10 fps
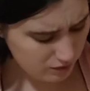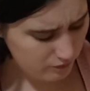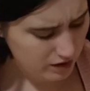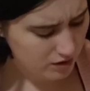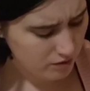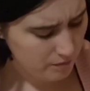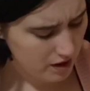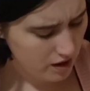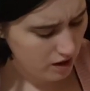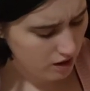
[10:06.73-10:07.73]
real bad,
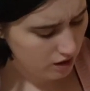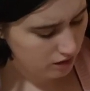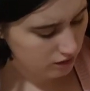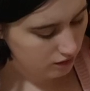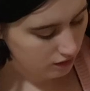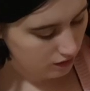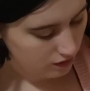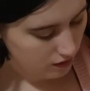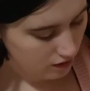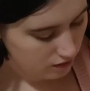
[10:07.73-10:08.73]
and
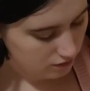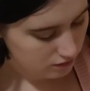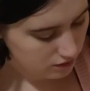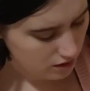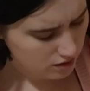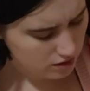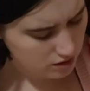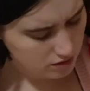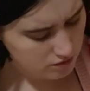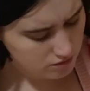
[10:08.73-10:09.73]
there's nothing
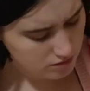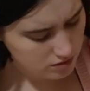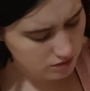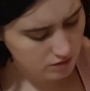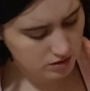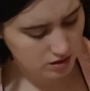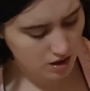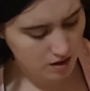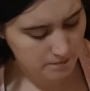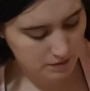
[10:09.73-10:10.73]
you can do to
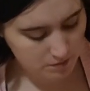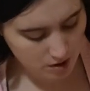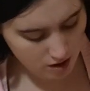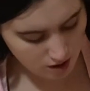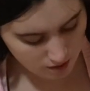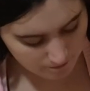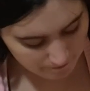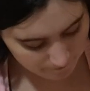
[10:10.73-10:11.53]
stop me, Mom.